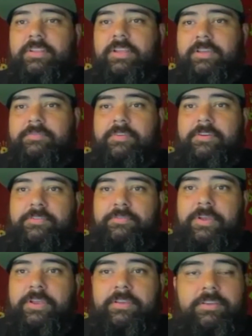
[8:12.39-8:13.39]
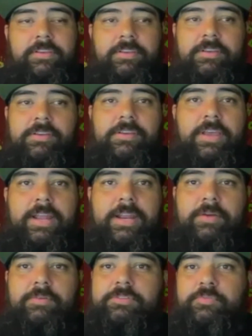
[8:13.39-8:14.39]
Like I fought in the ring, and
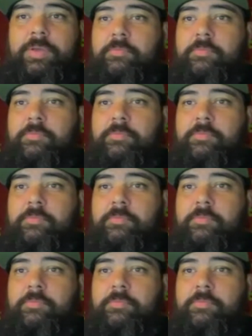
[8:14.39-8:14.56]
I was way